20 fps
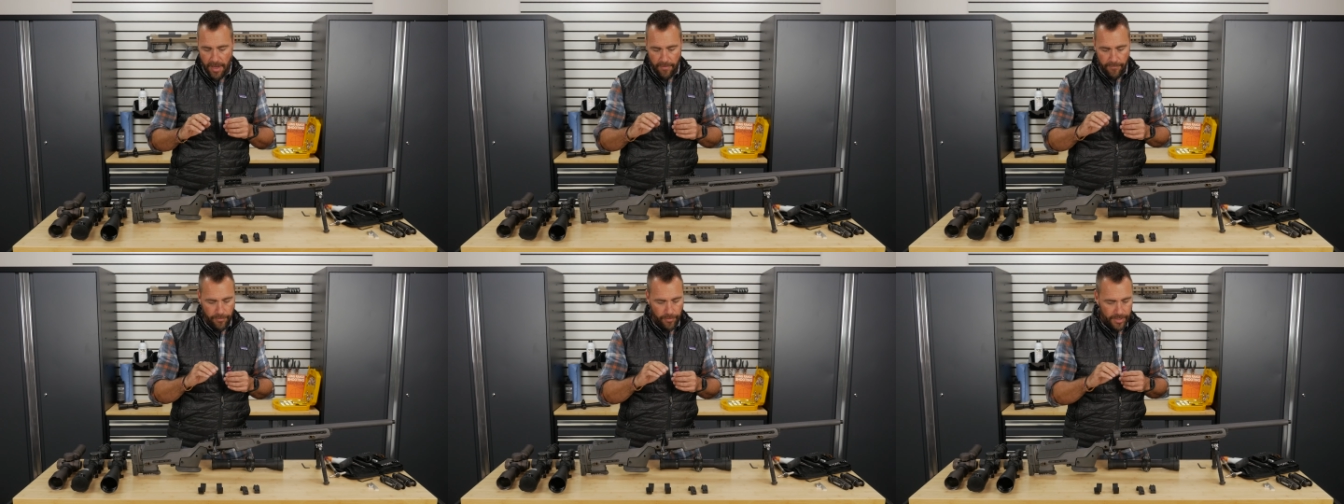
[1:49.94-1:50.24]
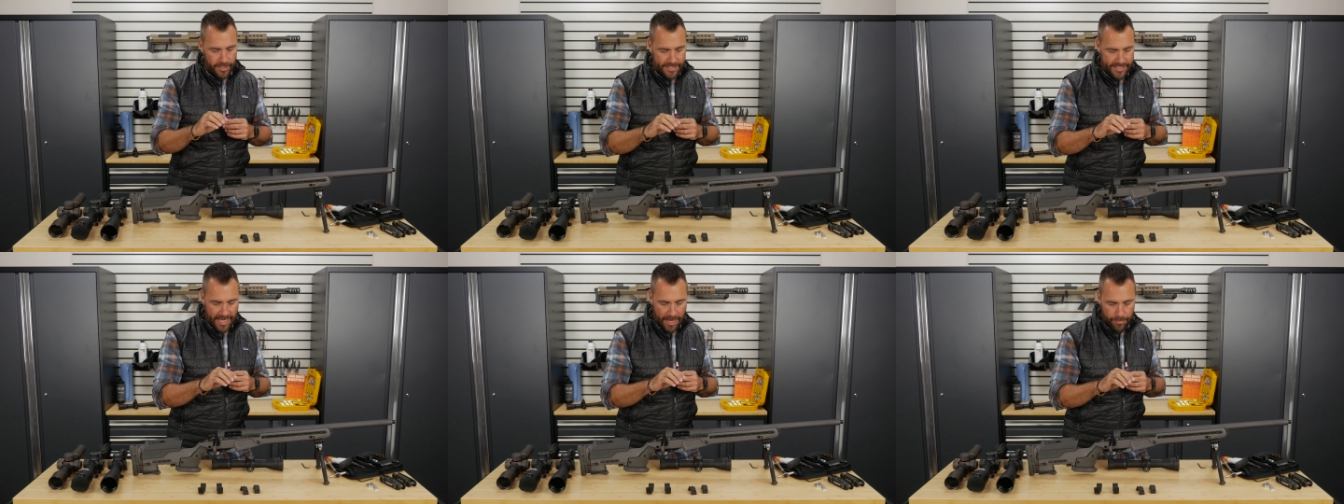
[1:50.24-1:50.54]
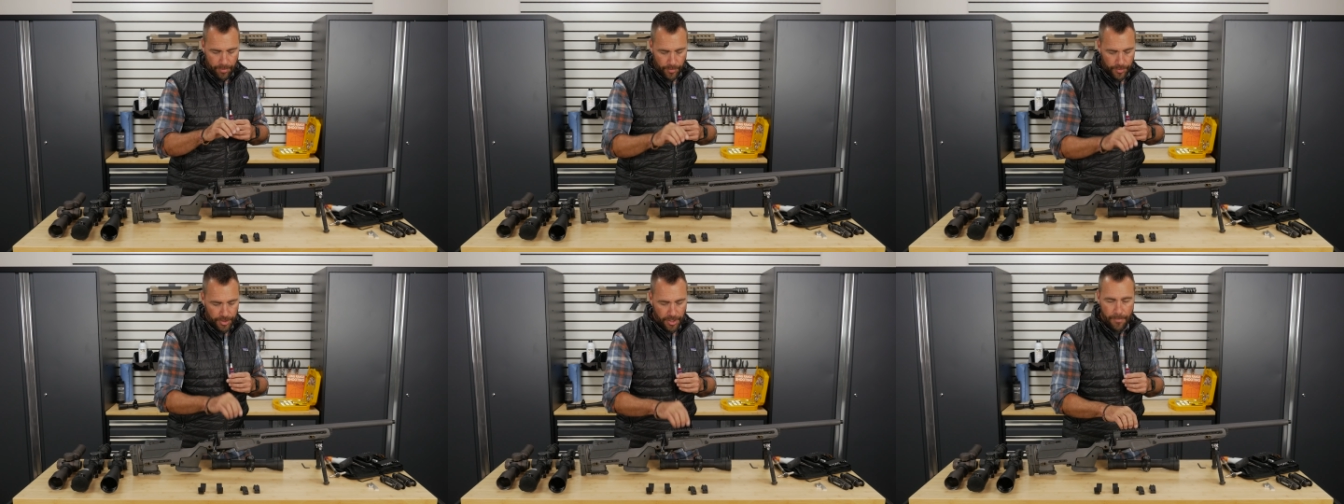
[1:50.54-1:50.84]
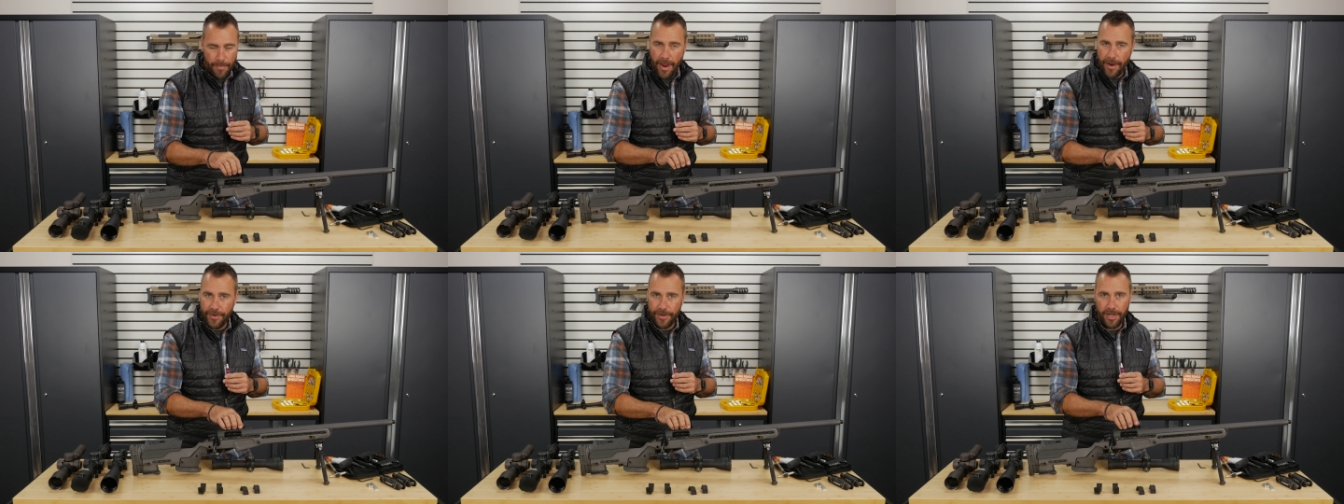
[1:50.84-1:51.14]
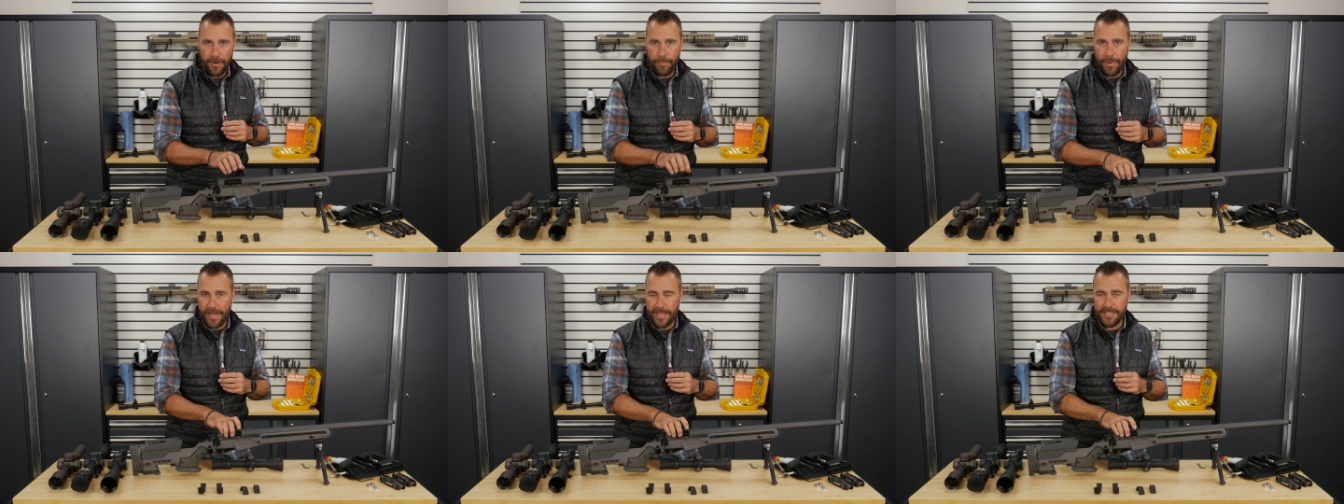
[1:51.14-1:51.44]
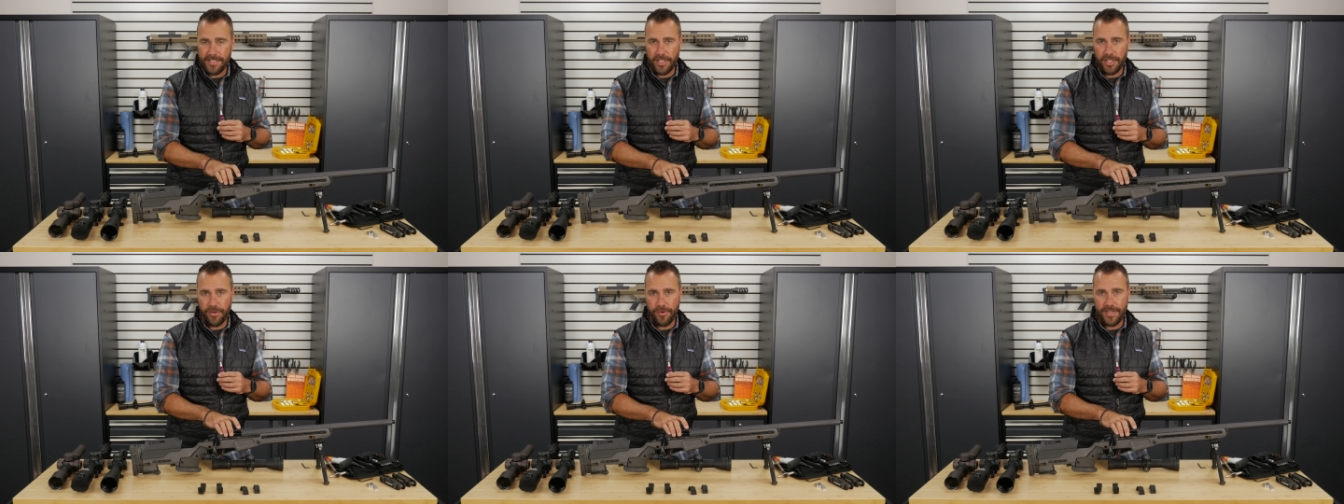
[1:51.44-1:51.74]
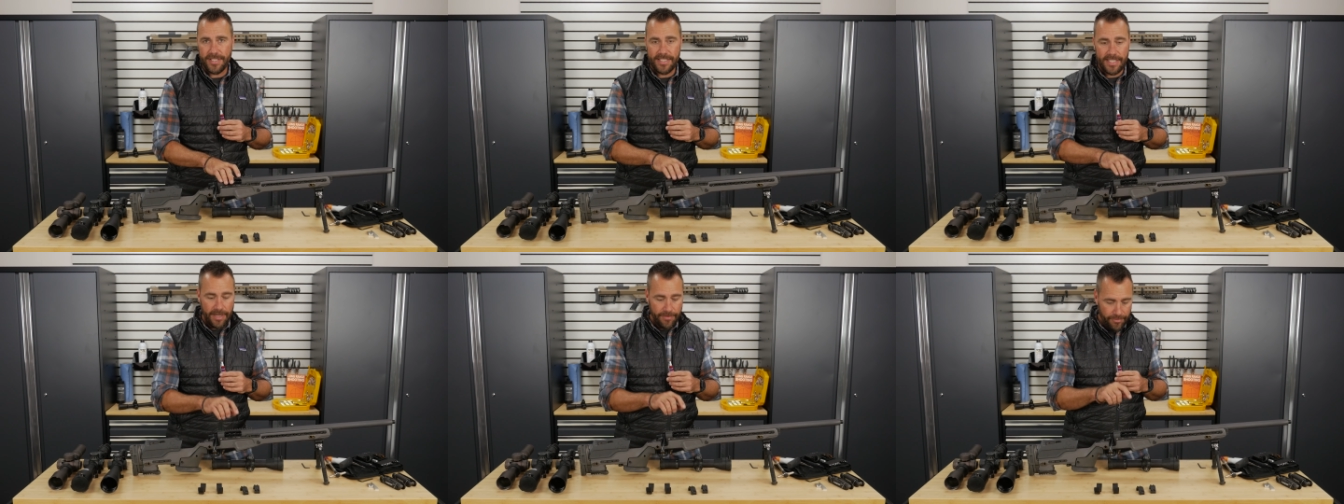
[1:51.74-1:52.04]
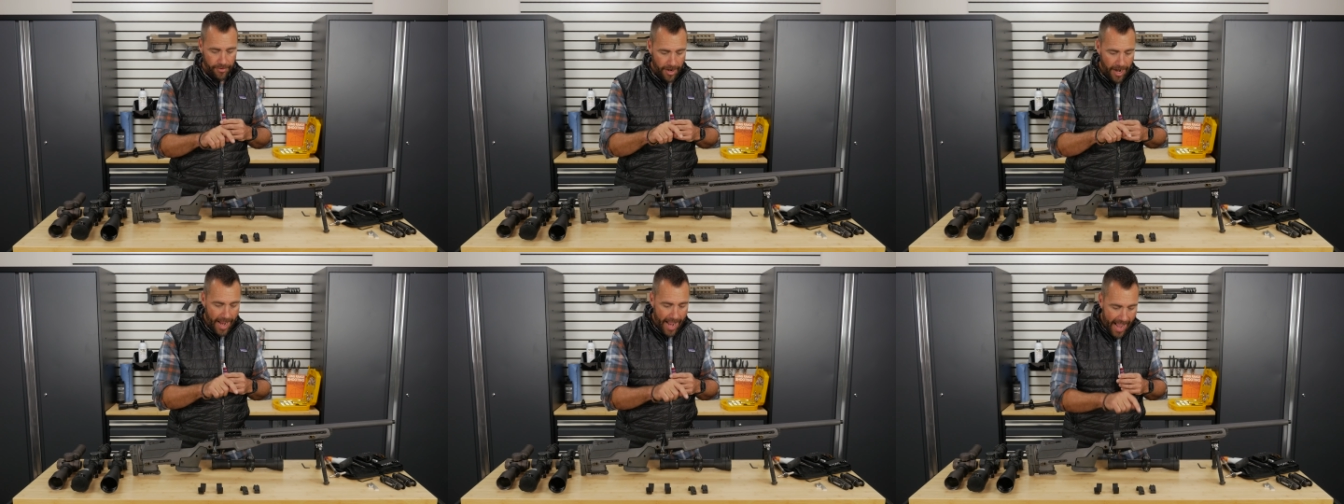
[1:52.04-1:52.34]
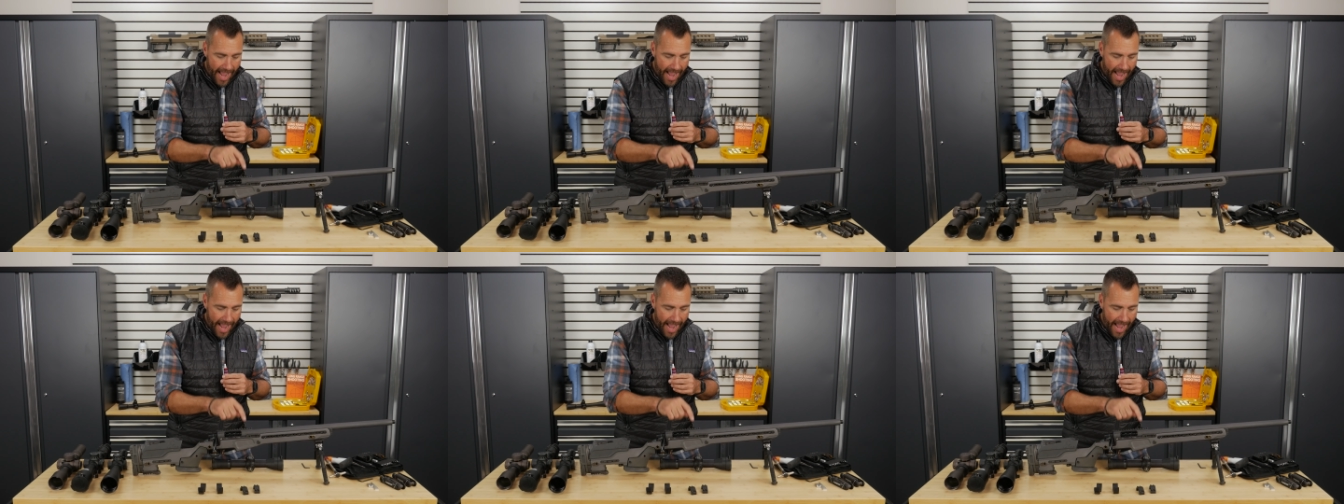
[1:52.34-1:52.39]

For example, when you're mounting your base on your receiver,